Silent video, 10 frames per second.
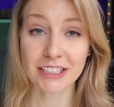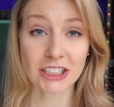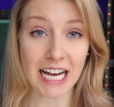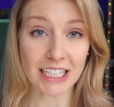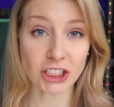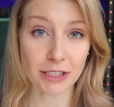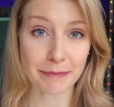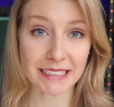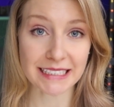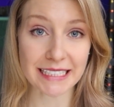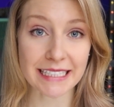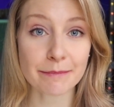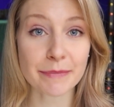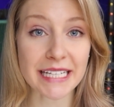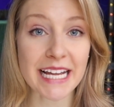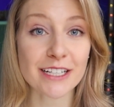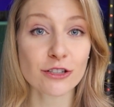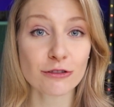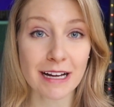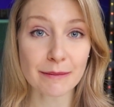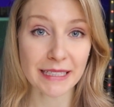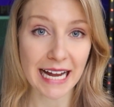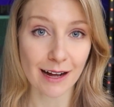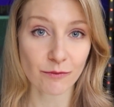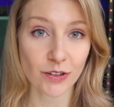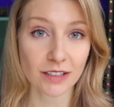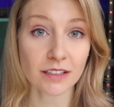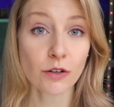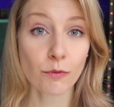ChatGPT can be incredibly helpful